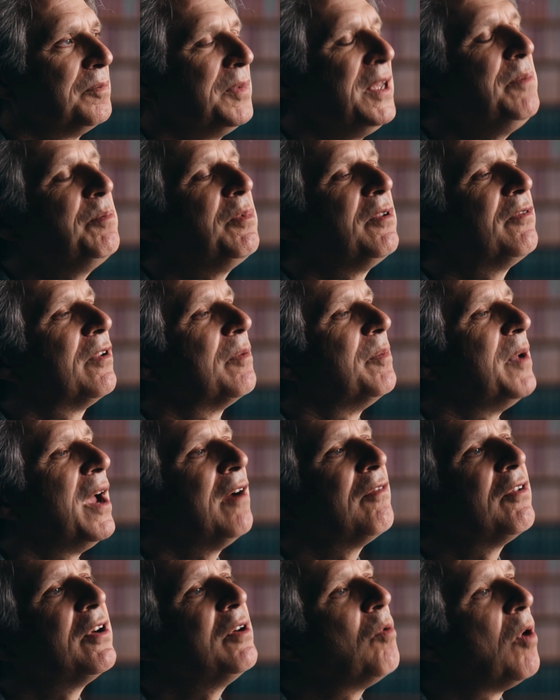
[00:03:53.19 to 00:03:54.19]
people from
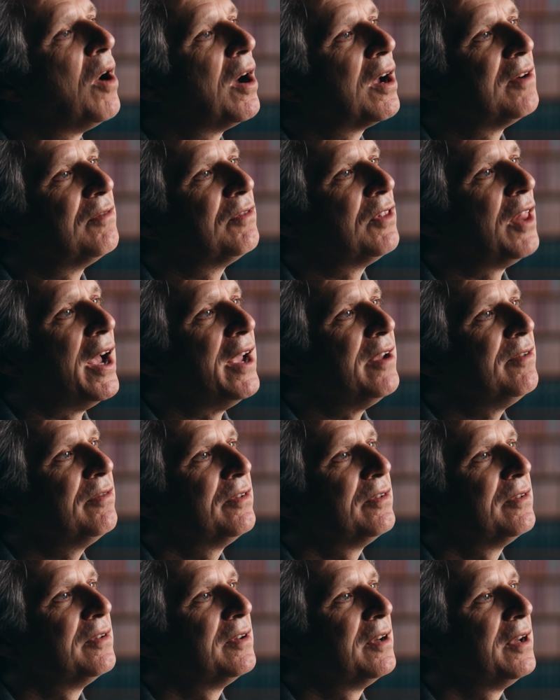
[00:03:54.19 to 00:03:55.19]
every walk of
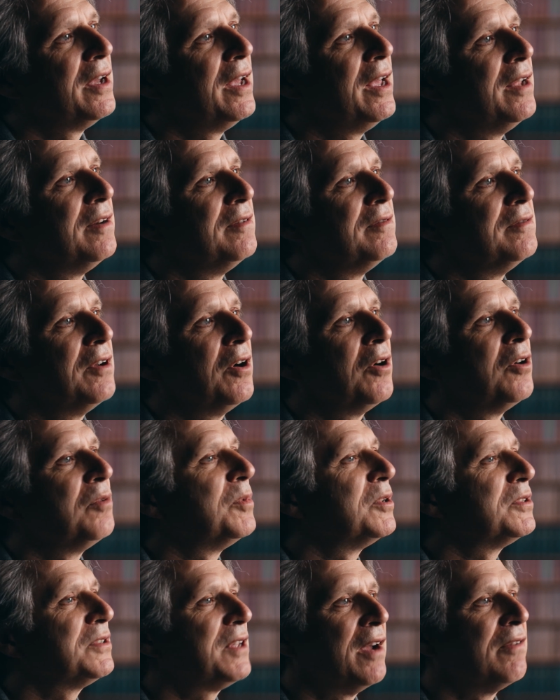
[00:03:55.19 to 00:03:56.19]
life and
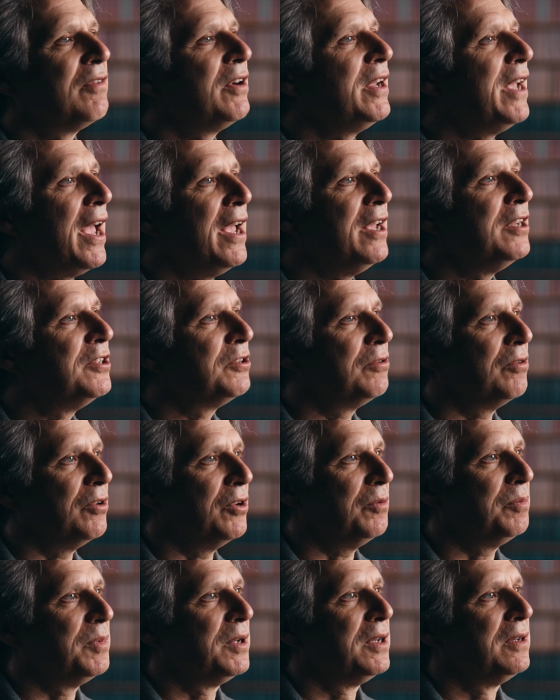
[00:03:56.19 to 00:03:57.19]
almost every age group